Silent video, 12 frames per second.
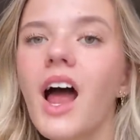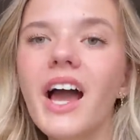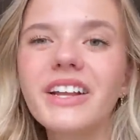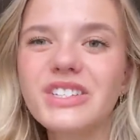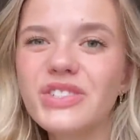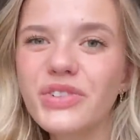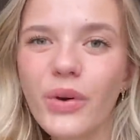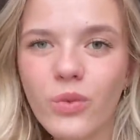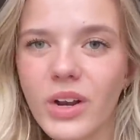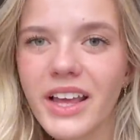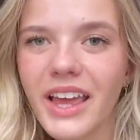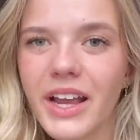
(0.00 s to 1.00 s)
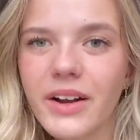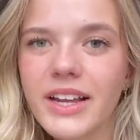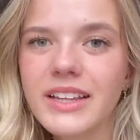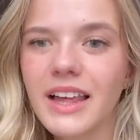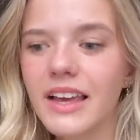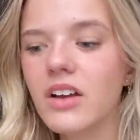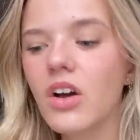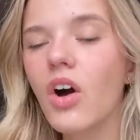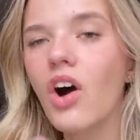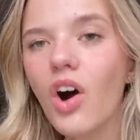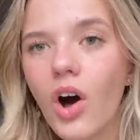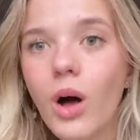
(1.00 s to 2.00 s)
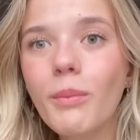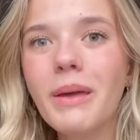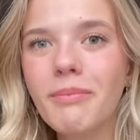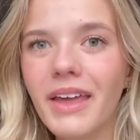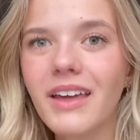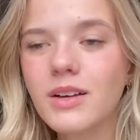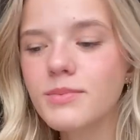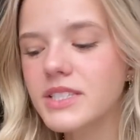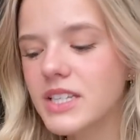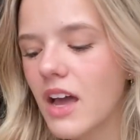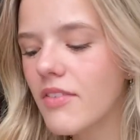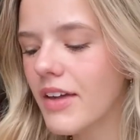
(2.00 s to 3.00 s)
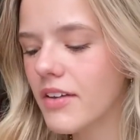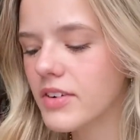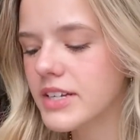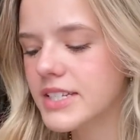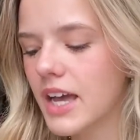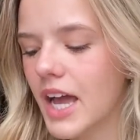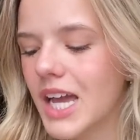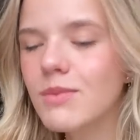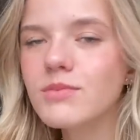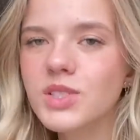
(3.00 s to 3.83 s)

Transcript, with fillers: I just don't want to carry like all my makeup stuff every time.